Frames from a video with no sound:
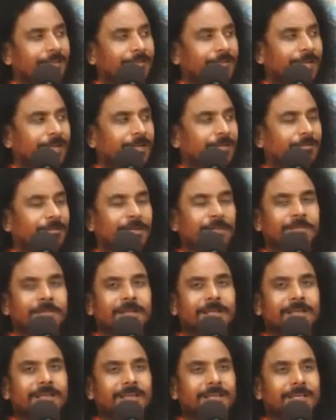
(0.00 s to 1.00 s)
We have to live
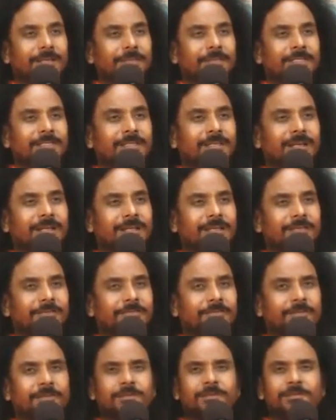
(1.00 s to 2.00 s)
like animals'
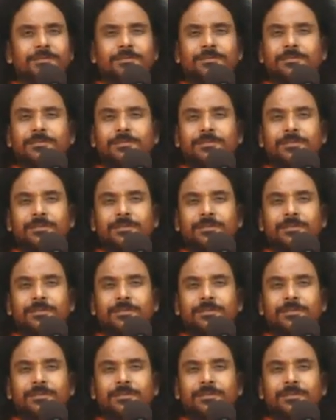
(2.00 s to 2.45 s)
life. No.